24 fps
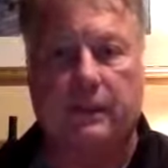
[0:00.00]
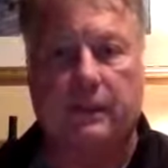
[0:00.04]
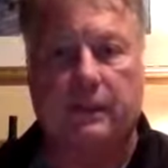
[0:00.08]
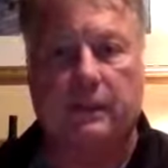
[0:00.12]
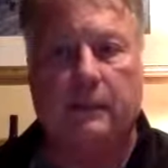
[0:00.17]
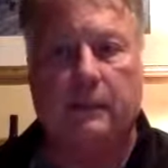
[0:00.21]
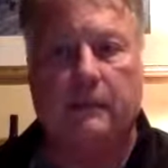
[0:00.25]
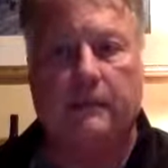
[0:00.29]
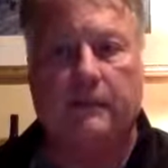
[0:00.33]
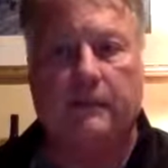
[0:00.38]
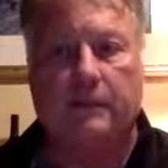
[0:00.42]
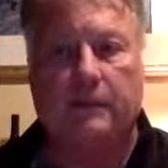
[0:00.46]

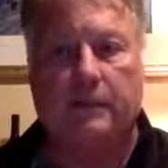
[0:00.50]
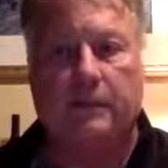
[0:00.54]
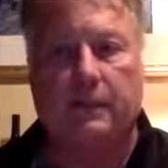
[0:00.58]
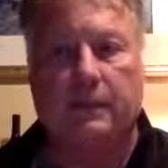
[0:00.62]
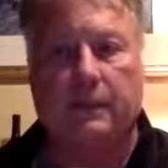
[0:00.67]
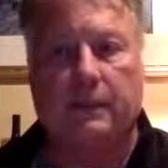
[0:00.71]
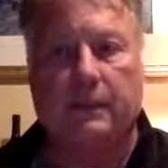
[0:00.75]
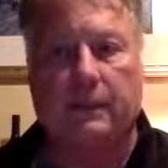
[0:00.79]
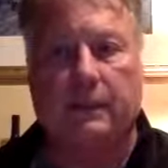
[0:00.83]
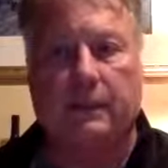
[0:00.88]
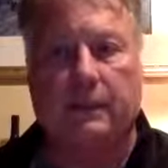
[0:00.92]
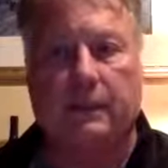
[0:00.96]

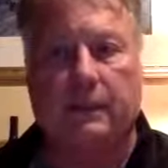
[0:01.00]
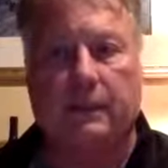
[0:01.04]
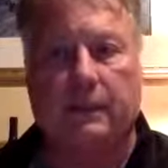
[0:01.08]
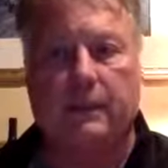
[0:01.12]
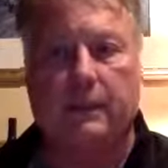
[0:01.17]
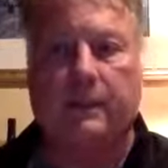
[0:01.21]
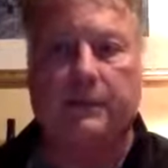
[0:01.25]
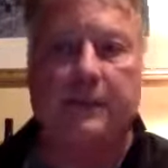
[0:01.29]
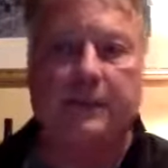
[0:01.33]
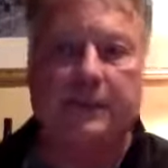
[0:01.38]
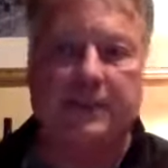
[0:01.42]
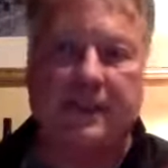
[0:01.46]
for
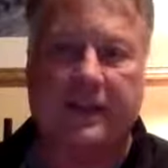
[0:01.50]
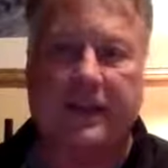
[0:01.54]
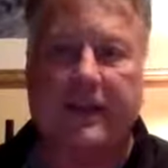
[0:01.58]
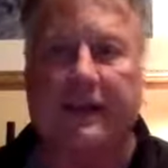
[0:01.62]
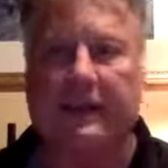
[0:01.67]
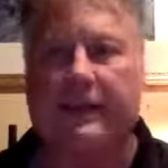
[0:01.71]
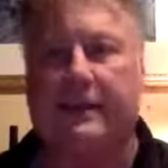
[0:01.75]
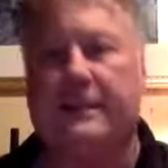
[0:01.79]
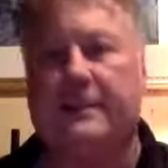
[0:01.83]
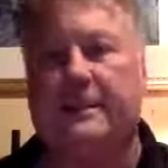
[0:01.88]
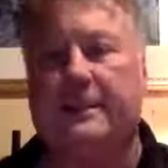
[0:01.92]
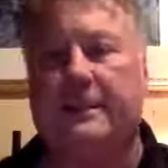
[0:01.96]
summer
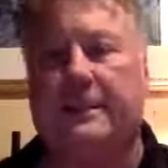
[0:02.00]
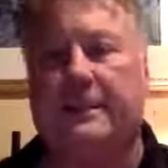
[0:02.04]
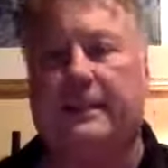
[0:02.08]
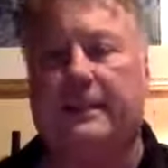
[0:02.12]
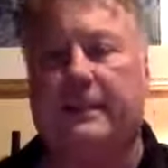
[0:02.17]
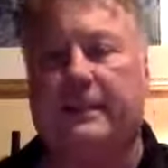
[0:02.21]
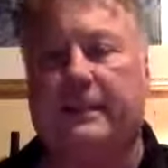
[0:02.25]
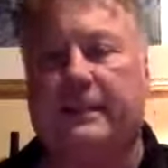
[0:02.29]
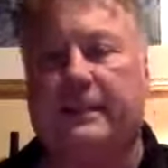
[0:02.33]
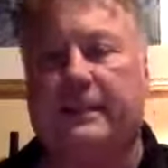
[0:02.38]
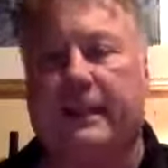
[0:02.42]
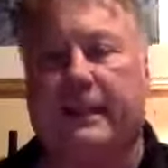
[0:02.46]
salads
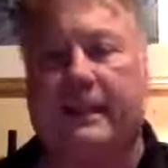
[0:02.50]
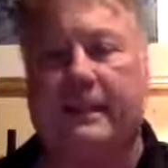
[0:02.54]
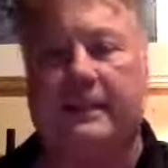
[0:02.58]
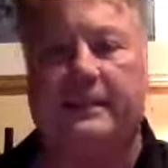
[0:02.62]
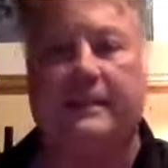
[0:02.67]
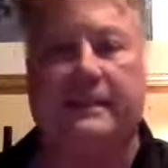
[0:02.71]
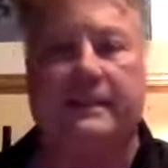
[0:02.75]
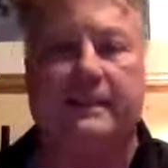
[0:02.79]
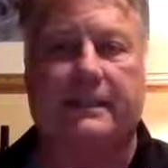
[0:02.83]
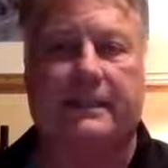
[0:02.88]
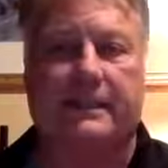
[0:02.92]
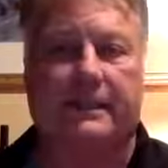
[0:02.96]
and, like I
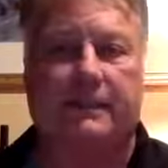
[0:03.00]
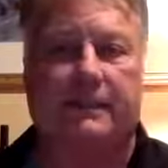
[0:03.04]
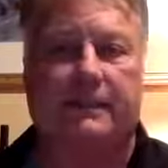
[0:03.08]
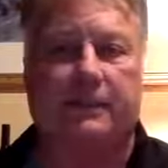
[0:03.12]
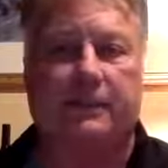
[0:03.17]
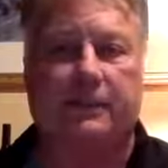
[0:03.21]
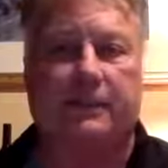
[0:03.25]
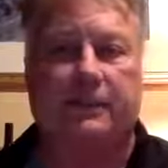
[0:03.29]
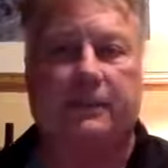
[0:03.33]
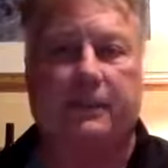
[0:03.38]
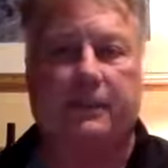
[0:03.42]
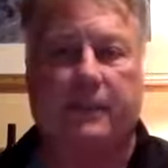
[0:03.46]
said,
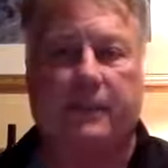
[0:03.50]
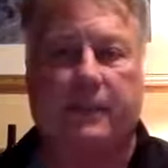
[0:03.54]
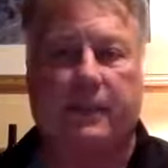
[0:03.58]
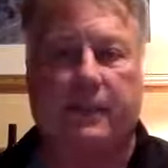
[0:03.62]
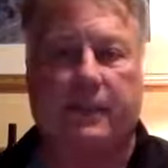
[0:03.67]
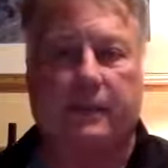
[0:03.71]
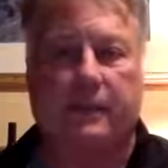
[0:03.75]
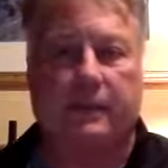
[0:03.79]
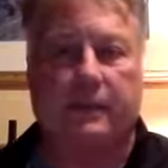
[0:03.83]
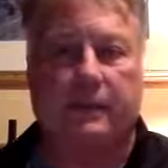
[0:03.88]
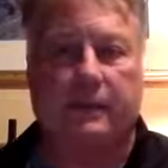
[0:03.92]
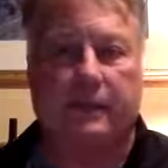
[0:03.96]
seafoods and
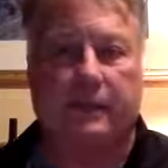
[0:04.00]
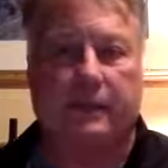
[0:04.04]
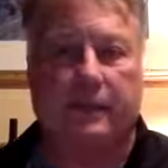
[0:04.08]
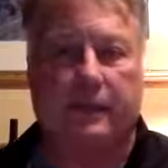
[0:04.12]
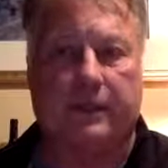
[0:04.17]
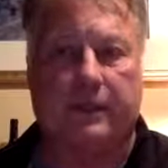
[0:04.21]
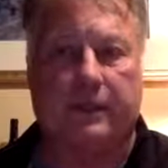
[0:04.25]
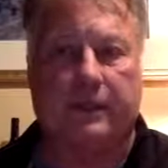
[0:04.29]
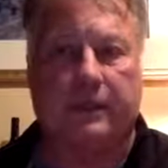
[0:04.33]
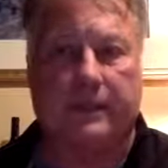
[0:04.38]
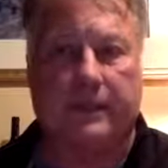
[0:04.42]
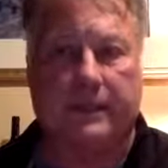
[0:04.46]
lighter
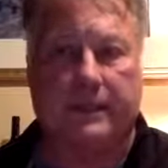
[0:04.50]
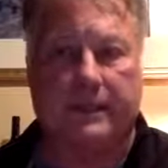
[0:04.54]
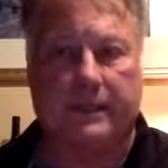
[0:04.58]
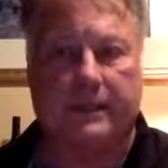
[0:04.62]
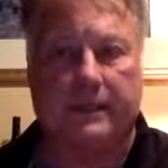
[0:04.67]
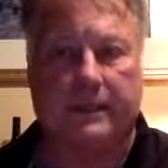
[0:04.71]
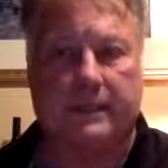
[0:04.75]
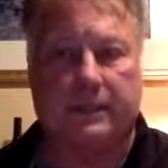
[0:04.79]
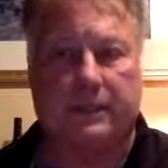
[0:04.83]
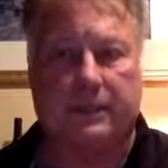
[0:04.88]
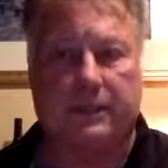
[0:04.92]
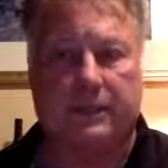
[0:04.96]
pasta
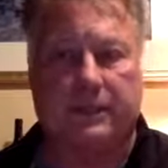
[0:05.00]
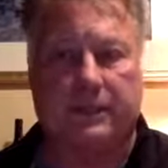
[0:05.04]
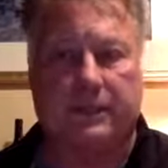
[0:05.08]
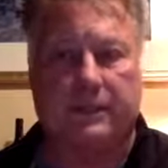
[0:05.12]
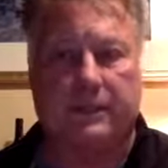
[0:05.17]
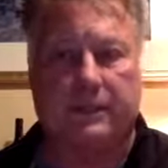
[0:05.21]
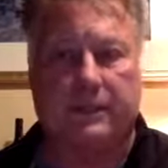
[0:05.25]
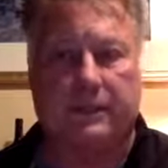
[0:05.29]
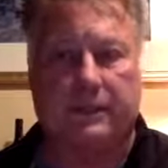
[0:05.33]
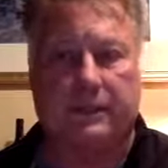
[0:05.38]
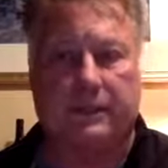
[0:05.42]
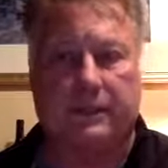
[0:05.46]

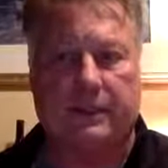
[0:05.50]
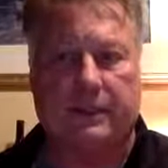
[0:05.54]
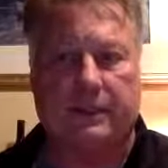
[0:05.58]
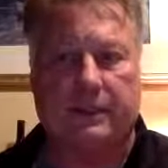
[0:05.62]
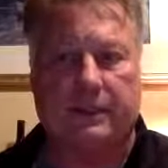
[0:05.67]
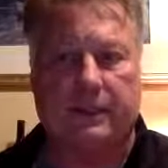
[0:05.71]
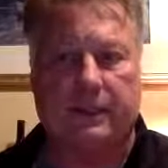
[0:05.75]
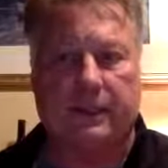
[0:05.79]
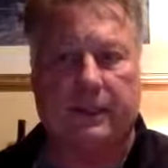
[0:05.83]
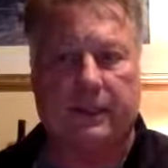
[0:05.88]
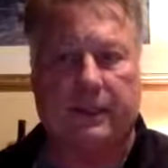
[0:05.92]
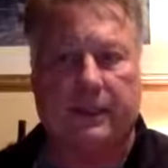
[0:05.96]
dishes
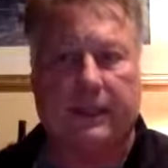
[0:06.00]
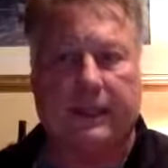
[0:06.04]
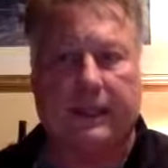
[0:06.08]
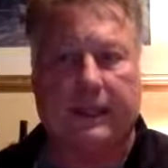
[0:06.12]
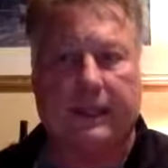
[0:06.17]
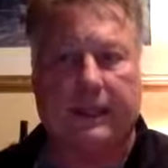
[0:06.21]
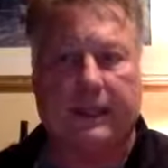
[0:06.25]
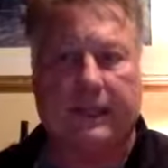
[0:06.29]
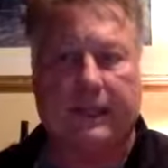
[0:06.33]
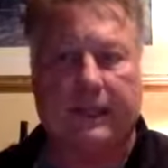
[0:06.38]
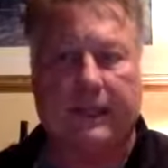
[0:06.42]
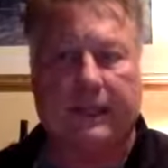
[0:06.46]

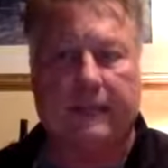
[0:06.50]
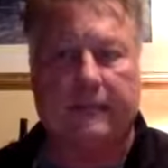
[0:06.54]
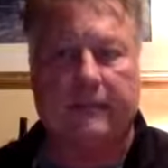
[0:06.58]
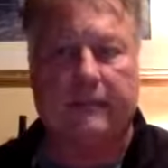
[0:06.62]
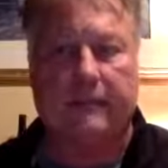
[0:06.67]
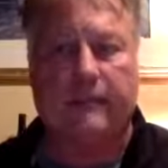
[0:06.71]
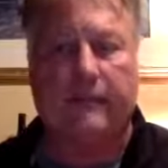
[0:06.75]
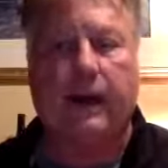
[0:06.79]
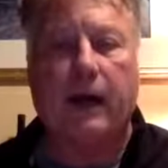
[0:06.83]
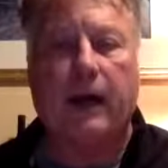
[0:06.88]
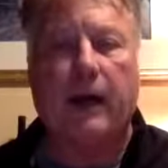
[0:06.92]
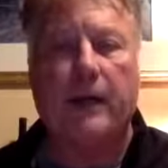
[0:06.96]
and
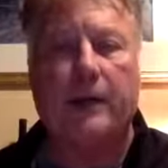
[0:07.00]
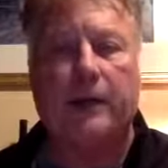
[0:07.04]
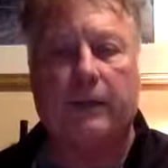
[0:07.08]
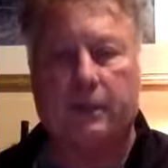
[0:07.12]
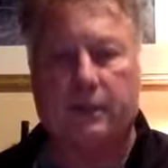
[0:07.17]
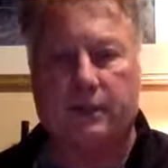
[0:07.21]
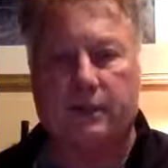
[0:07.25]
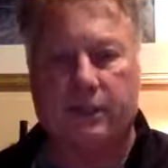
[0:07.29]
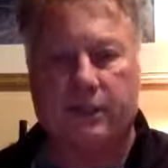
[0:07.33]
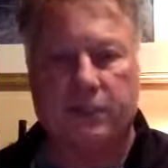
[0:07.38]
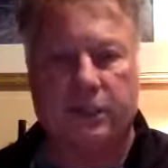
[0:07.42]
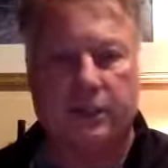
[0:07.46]

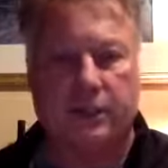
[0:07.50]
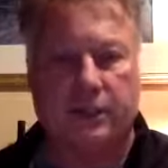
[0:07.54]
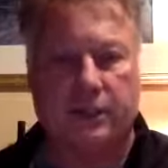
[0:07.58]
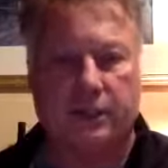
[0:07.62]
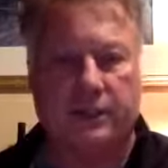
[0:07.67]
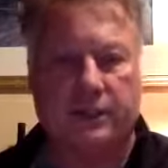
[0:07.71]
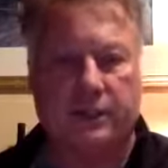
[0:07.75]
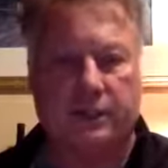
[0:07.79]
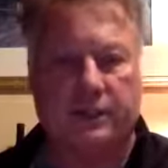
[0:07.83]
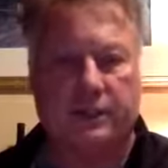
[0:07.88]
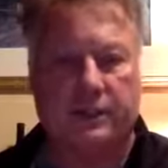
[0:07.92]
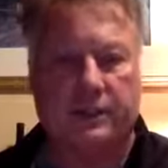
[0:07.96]
mild
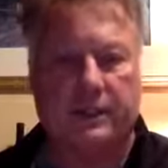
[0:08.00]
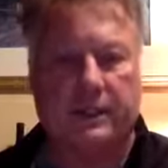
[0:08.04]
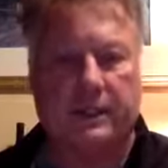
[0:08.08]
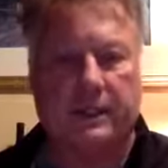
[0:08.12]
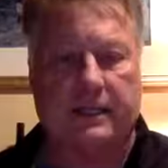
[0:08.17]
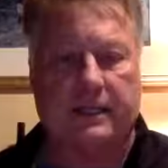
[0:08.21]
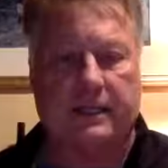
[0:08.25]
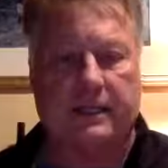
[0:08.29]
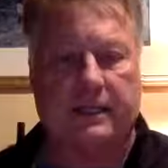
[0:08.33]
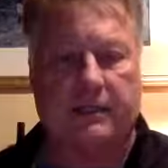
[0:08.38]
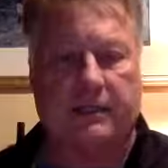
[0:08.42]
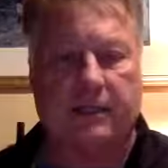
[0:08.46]
cheeses. It's not
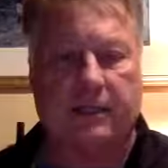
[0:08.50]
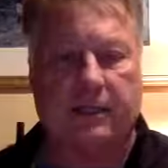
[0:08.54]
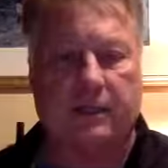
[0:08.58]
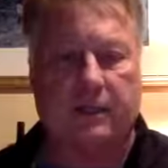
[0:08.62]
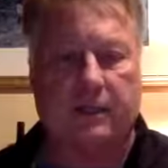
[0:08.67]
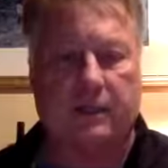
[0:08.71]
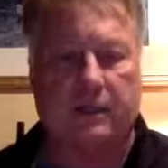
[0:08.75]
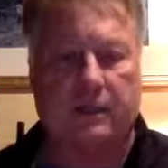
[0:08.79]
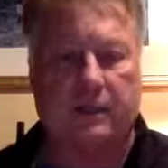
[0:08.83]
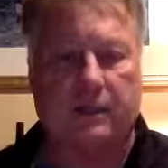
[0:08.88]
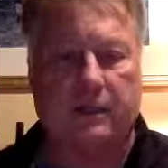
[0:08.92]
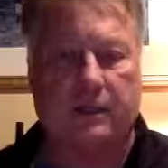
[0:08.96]
something
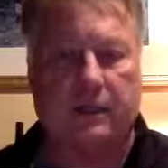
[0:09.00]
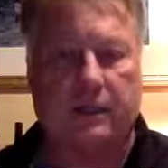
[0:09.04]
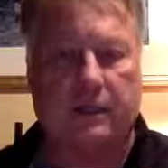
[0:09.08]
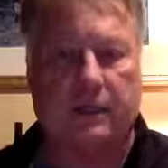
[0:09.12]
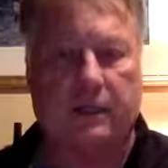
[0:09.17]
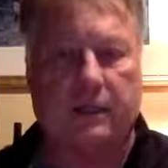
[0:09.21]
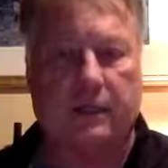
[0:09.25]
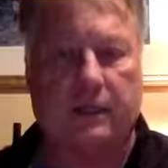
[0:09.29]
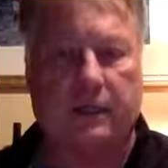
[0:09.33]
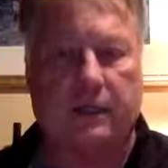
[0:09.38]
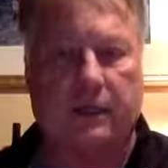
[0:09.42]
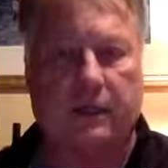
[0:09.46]
that'll
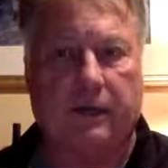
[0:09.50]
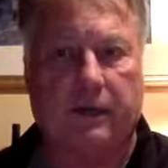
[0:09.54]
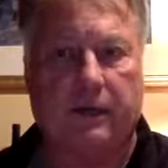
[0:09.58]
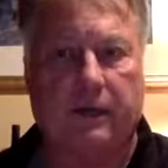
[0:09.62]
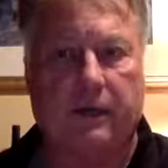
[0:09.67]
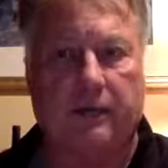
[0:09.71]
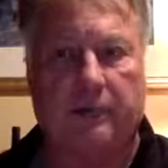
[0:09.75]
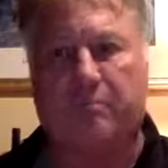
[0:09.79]
carry